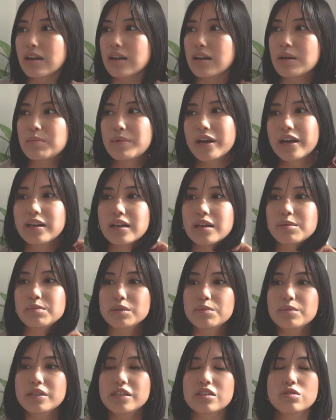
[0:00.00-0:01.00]
am I going to
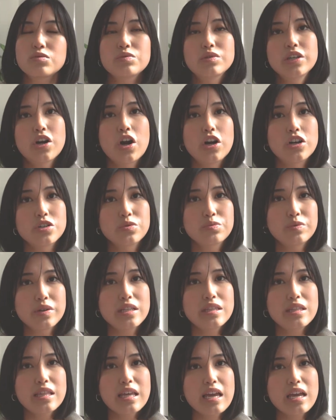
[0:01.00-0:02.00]
implement this really hard to
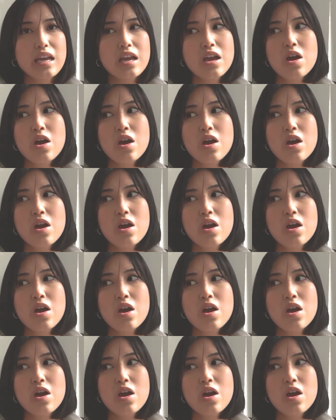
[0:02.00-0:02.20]
read thing,